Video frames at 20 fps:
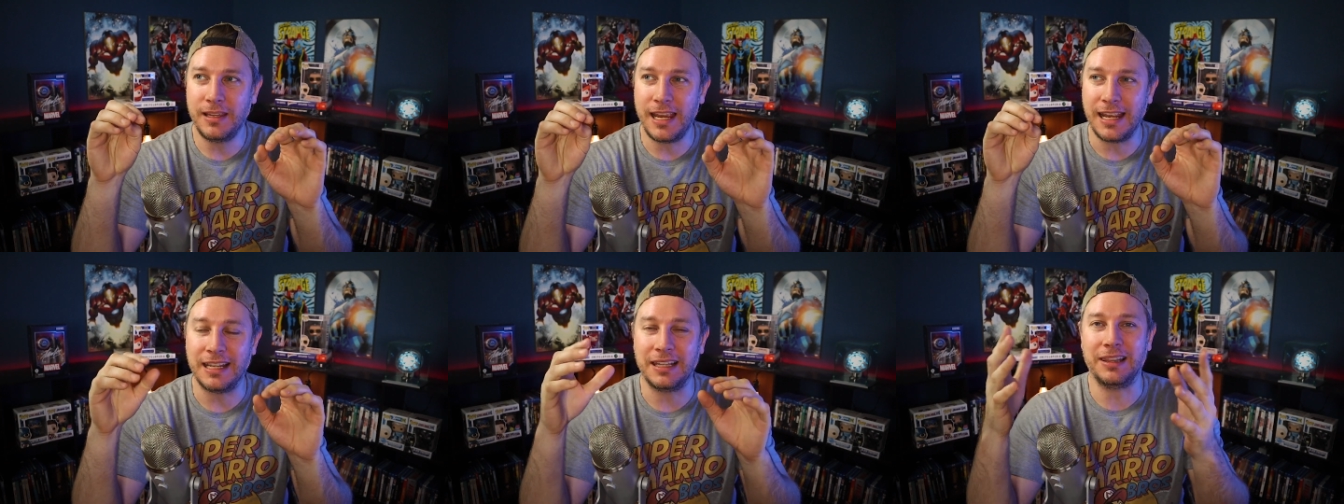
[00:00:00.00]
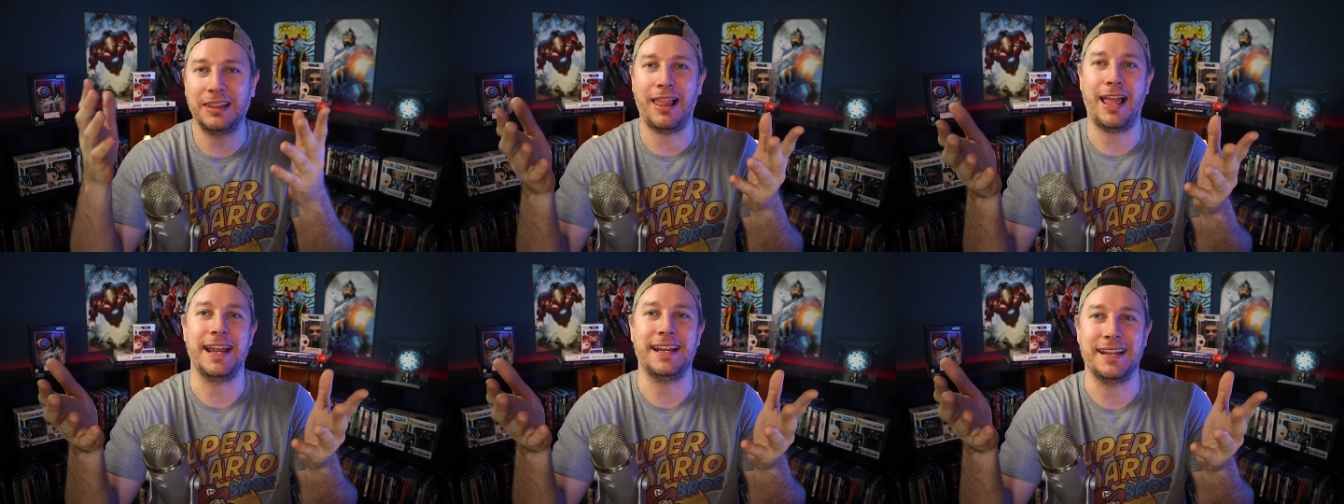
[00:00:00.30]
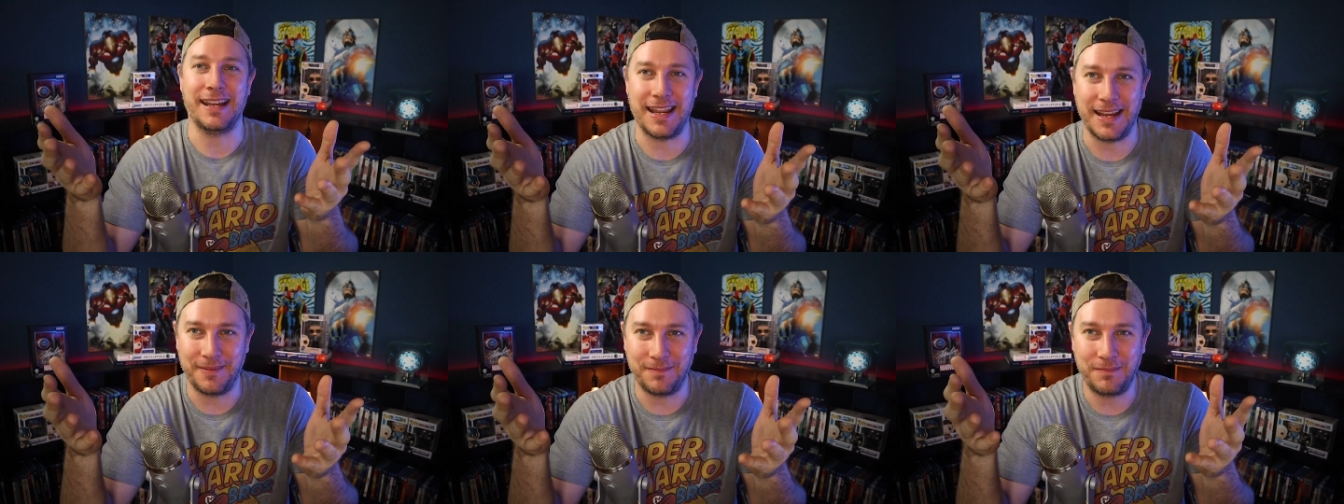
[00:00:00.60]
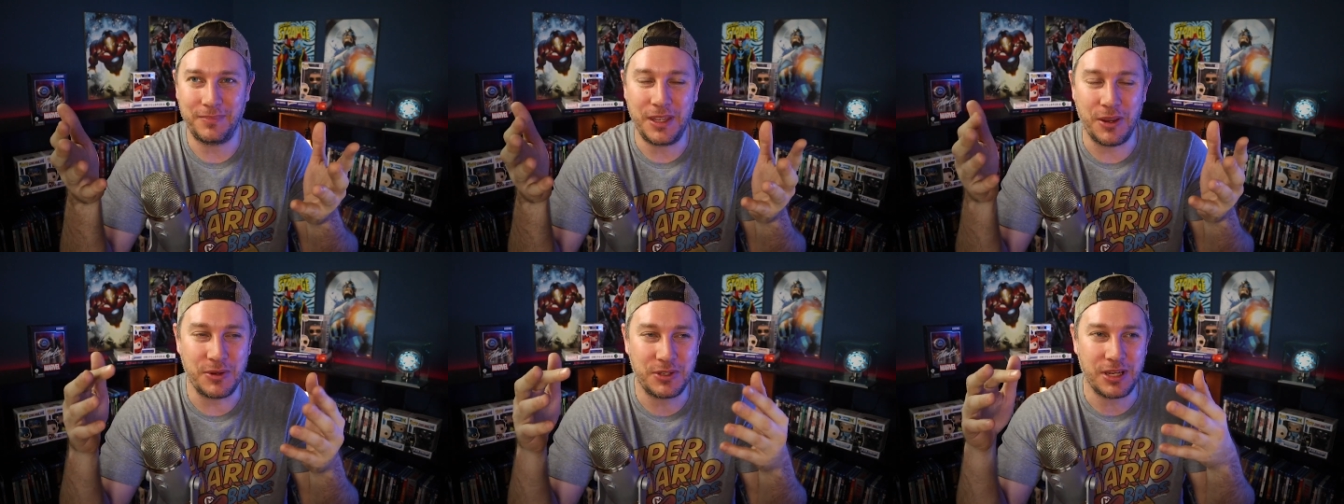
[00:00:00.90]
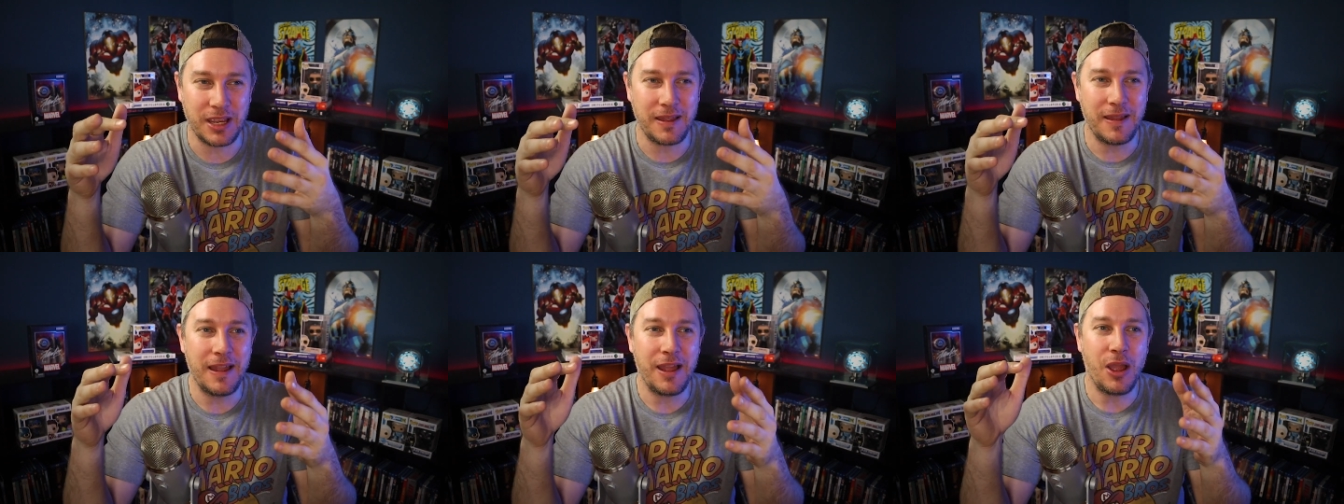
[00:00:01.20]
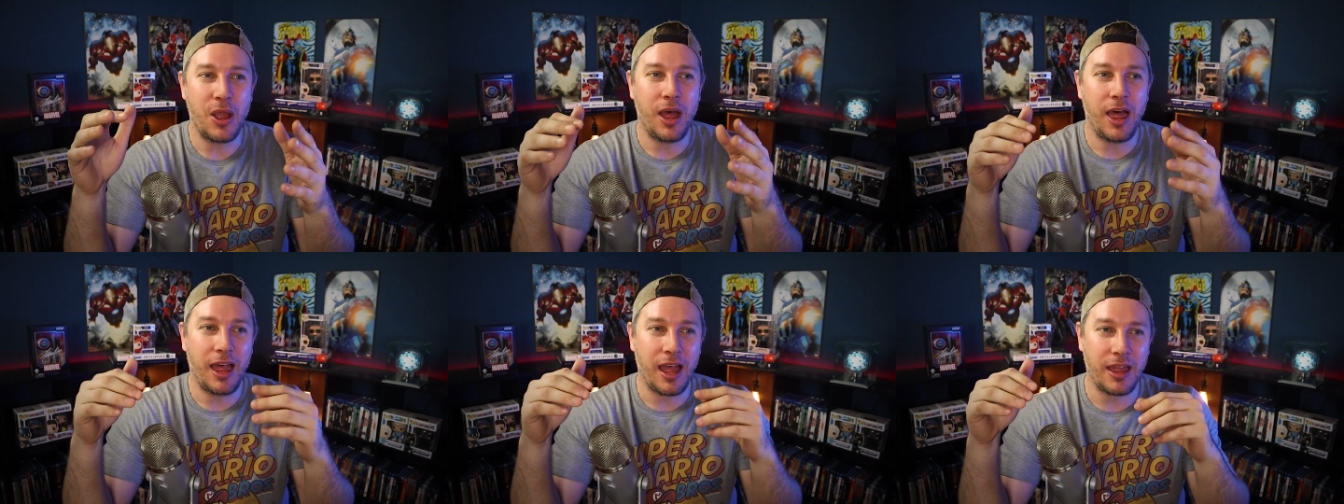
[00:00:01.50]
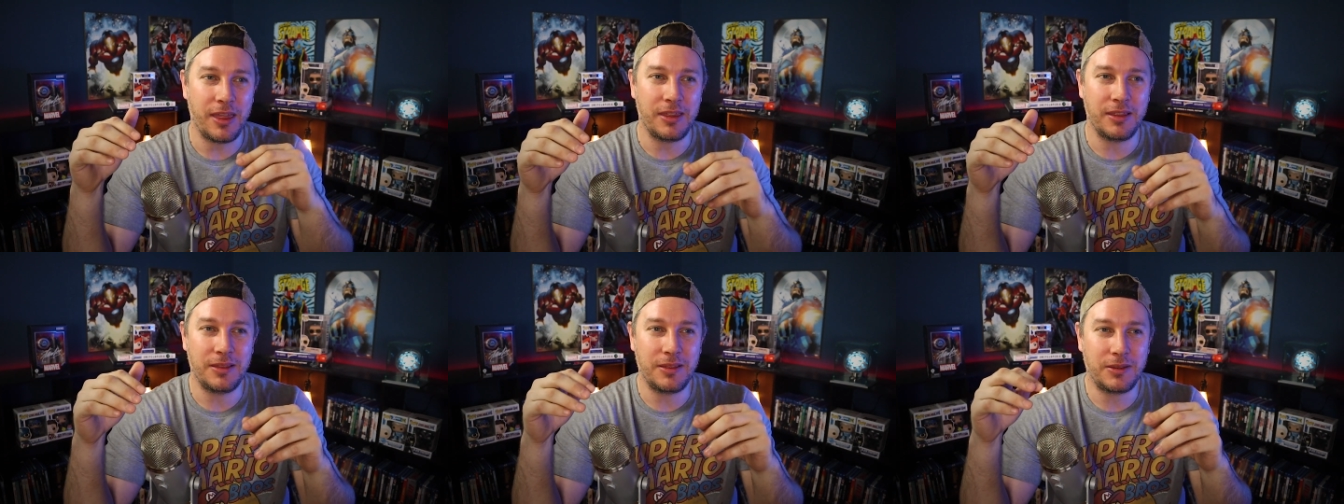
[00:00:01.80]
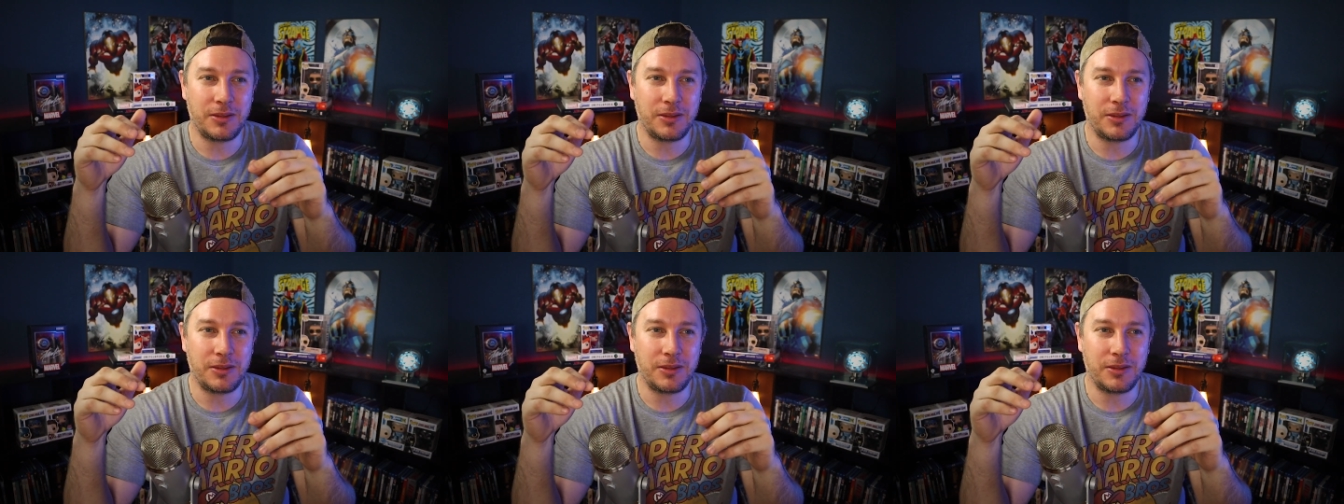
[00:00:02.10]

enlightening. It was. Uh,